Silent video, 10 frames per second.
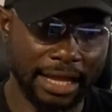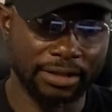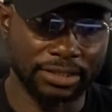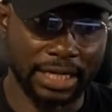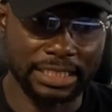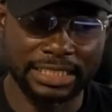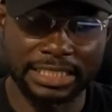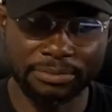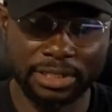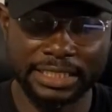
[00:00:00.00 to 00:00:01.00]
Now you are
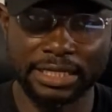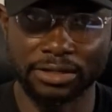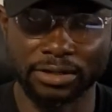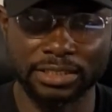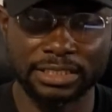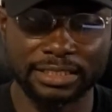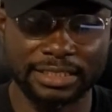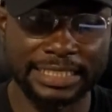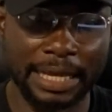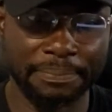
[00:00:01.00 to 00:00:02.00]
using the money there or
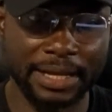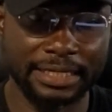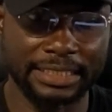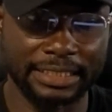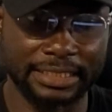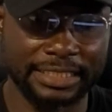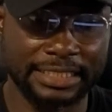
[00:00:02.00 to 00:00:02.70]
not? It's appearing.